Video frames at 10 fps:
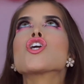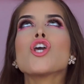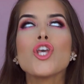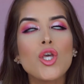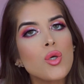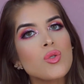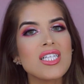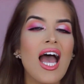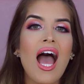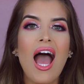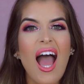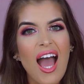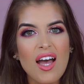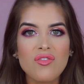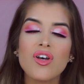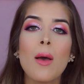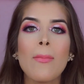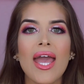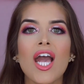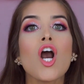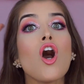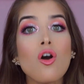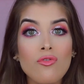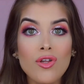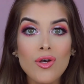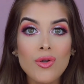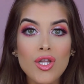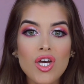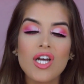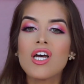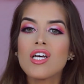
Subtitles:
cute pink overload look.